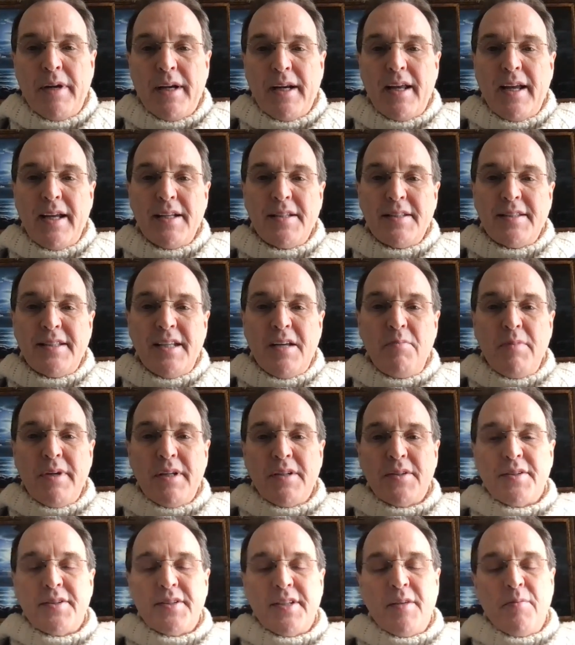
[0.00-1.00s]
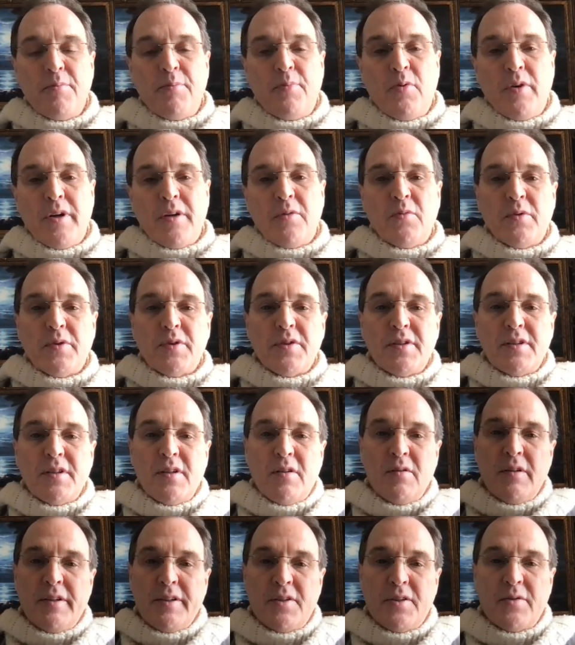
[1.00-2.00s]
my guides tell me at some point we'll
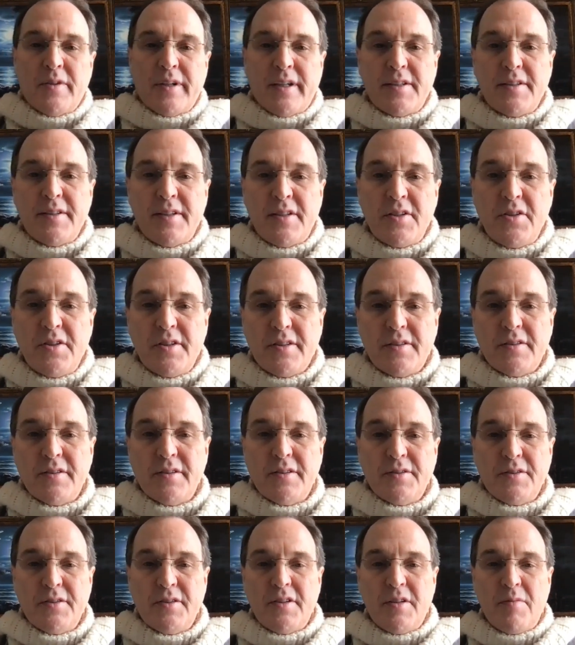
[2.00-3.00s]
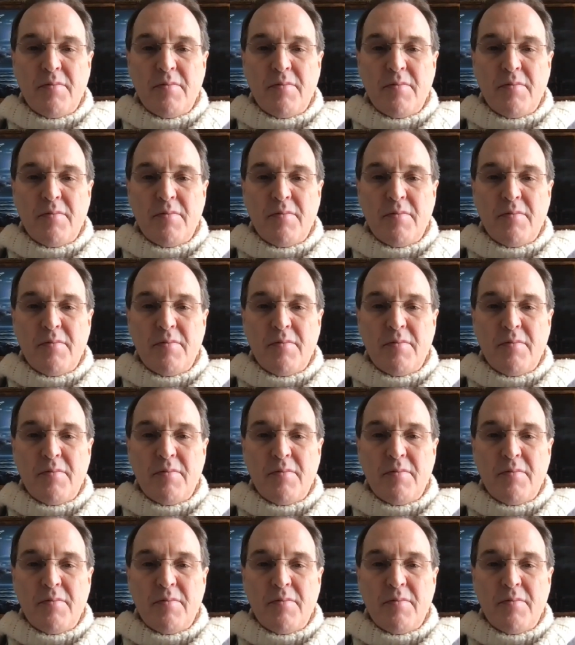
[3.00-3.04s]
slowly transition